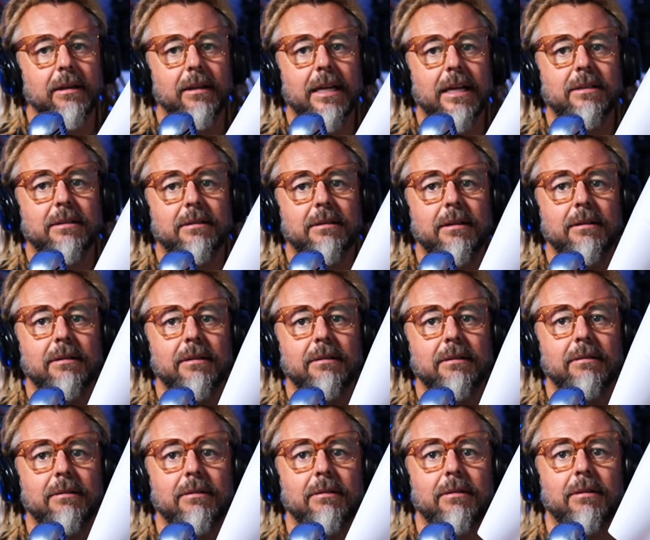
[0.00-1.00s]
that's
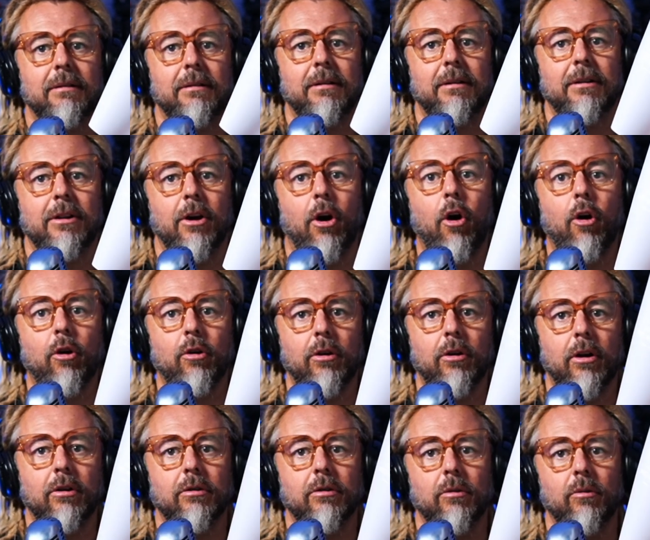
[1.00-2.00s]
the heart,
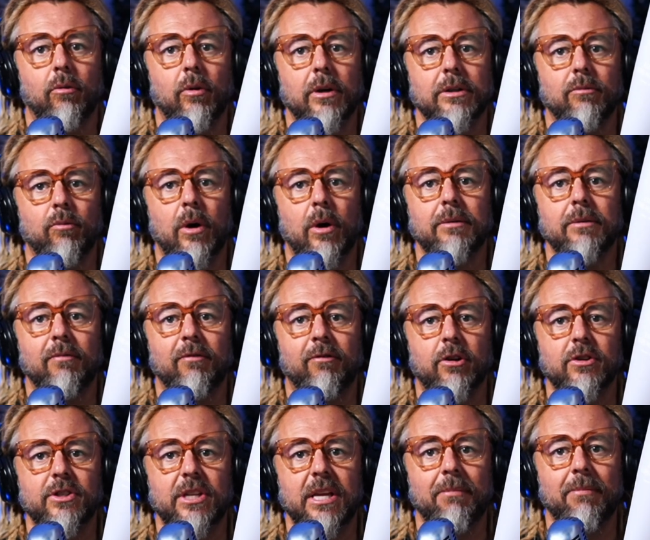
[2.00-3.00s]
or what
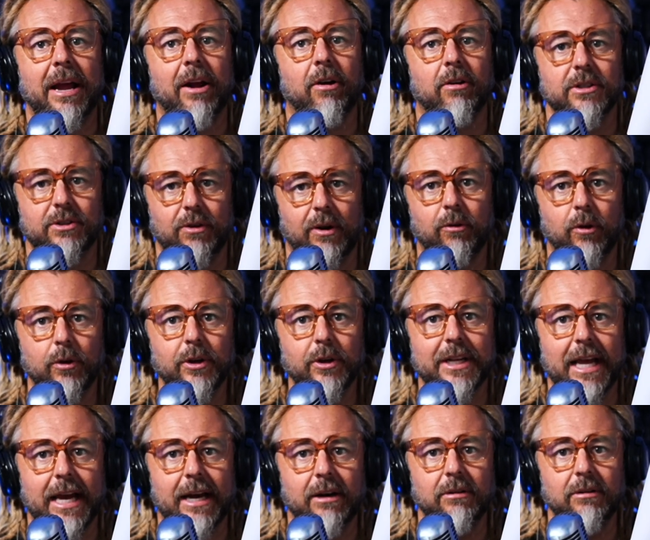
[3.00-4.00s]
verse hit my heart. So I wrote it
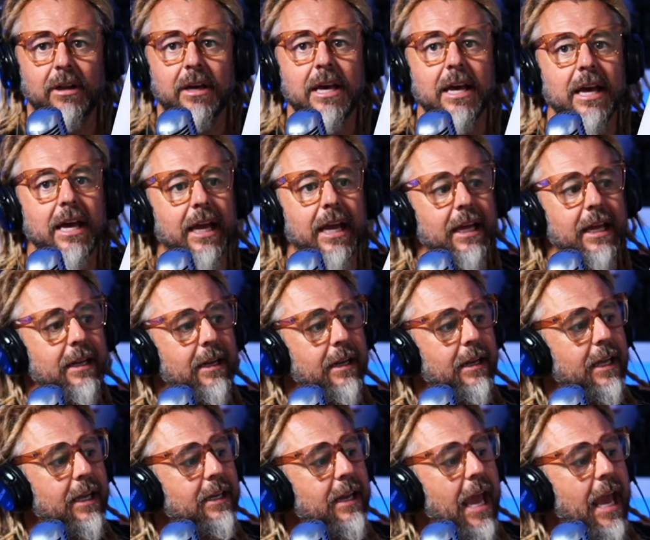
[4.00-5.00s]
down.
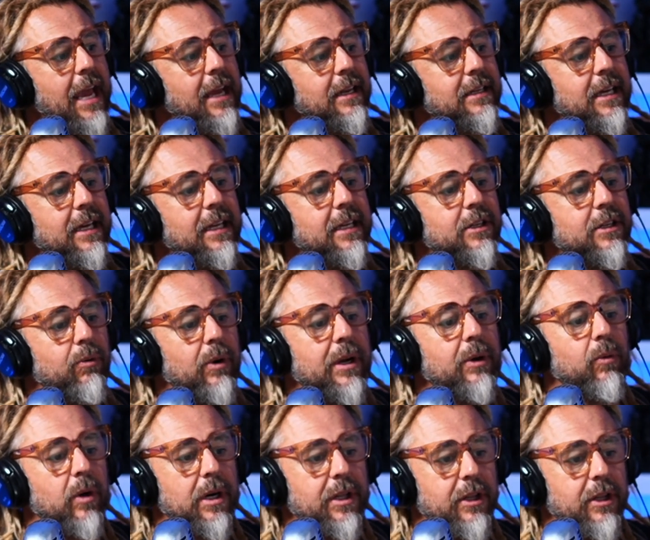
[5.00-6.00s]
In 18 and
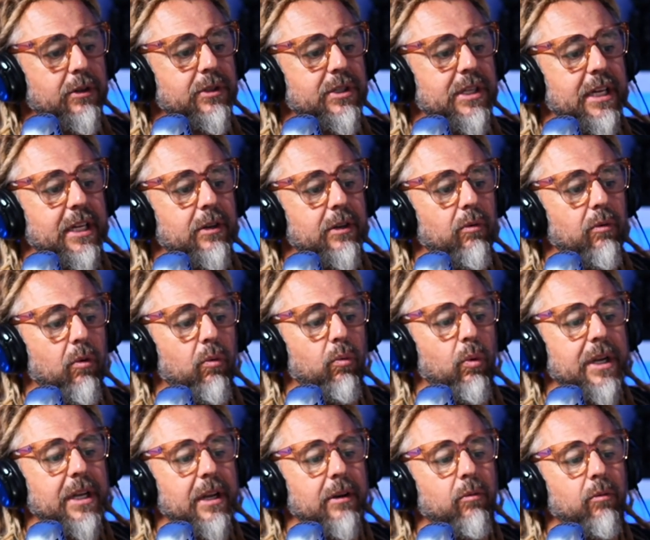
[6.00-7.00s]
21, those did.
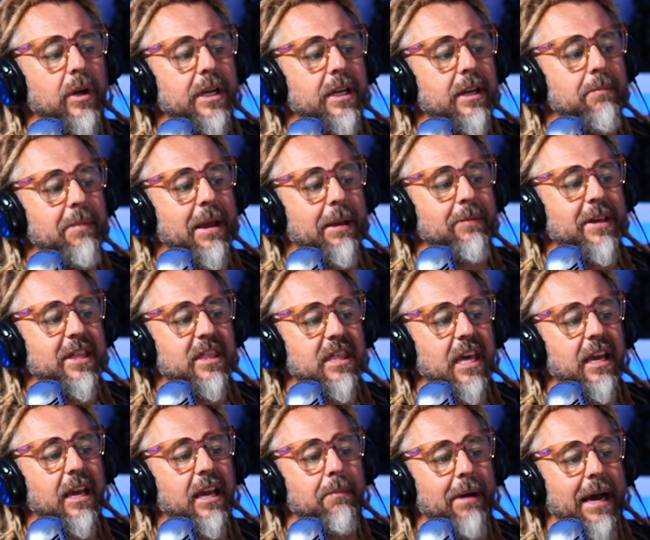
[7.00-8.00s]
What did it make me
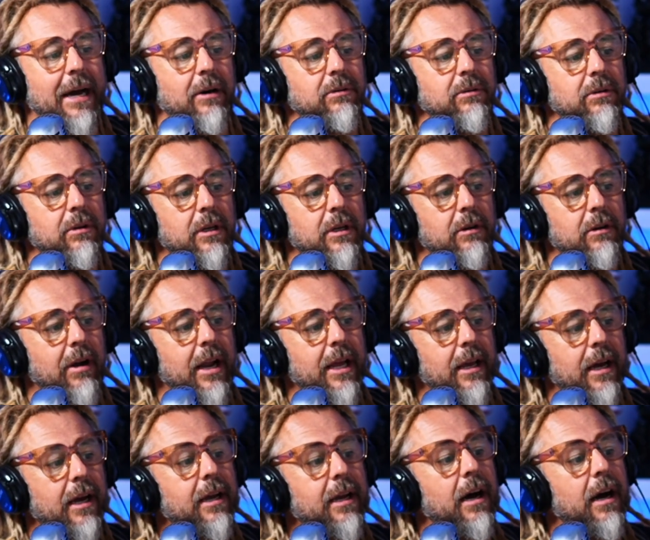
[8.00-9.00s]
think about?
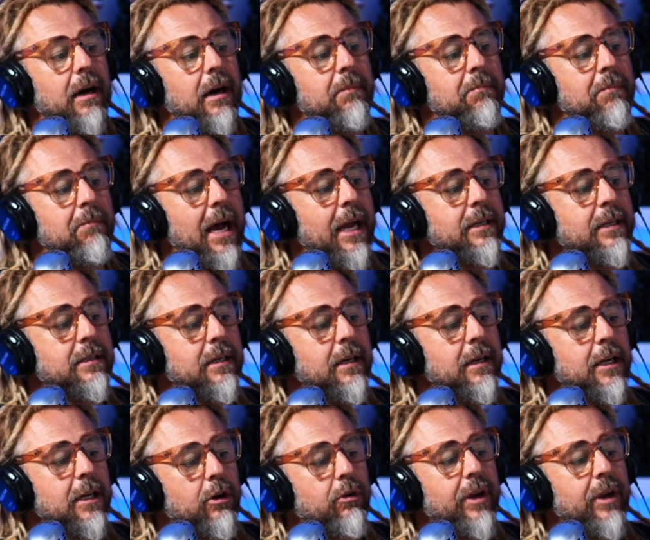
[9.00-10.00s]
Right? A calm mind
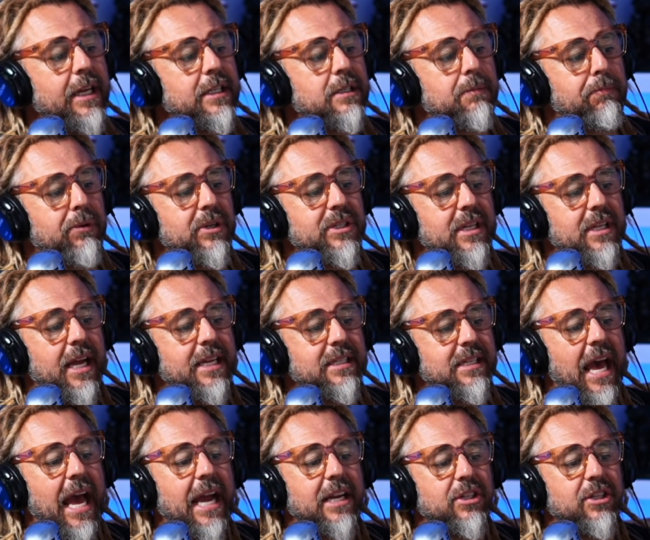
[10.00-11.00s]
creates
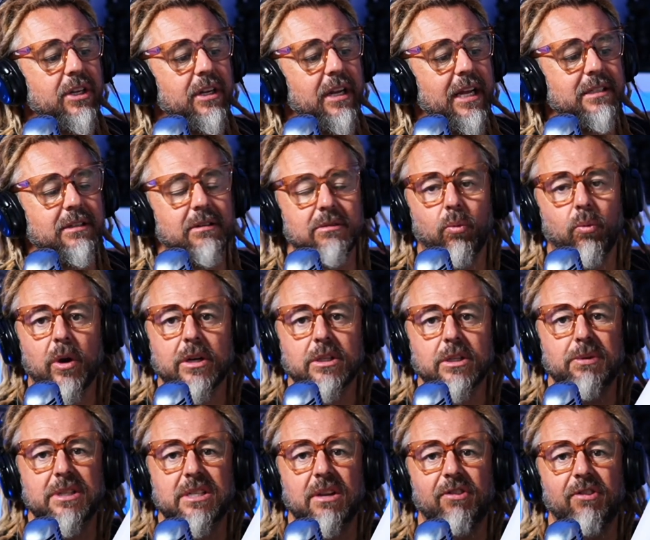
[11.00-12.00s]
precise action. And where
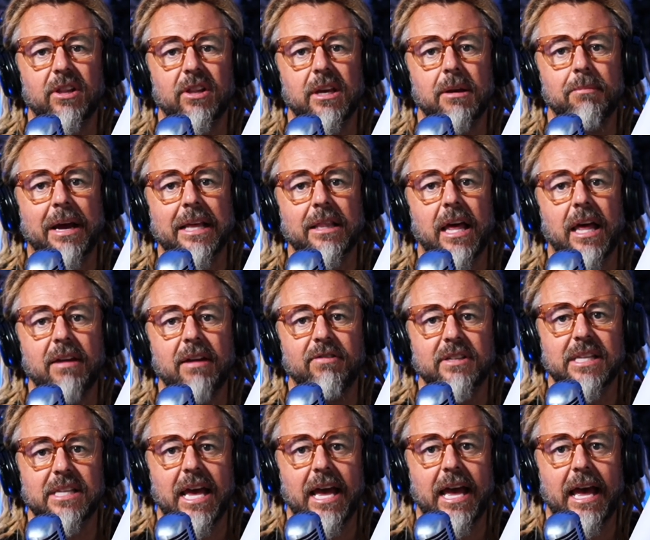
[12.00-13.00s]
specifically in my life
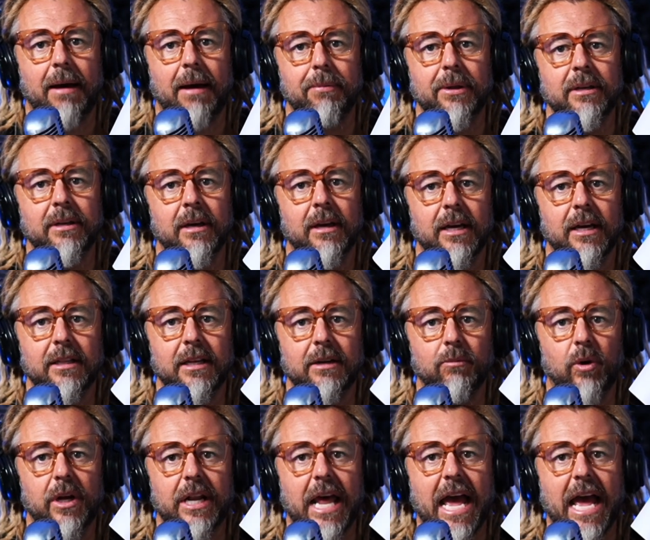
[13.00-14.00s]
has that happened? And
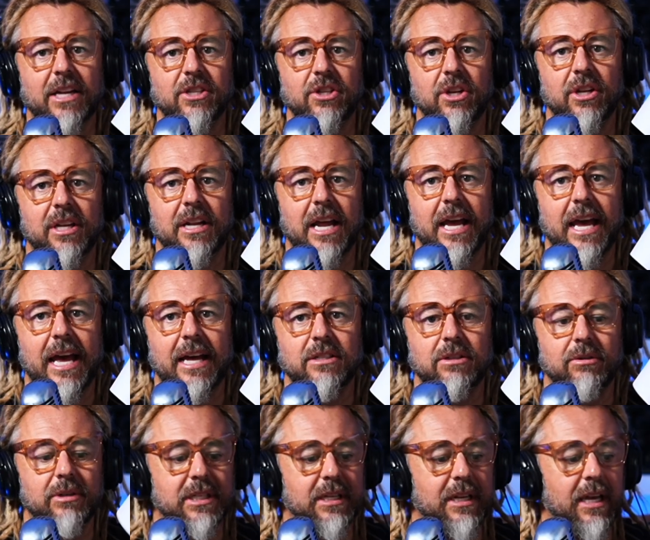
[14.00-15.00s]
then what action can I add
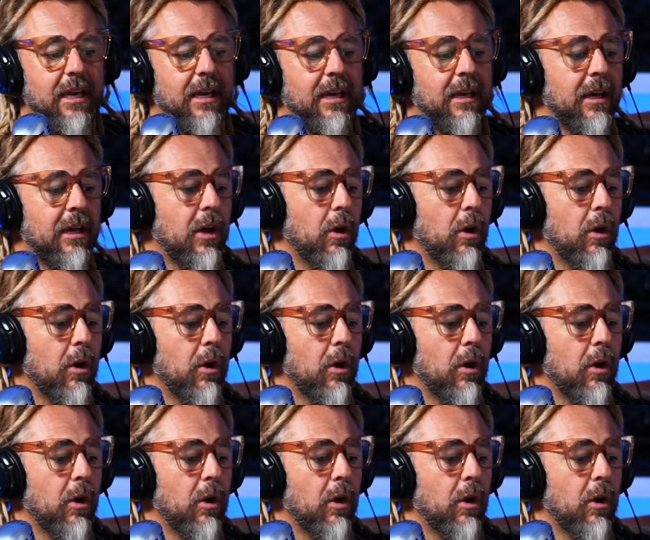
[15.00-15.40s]
to it today?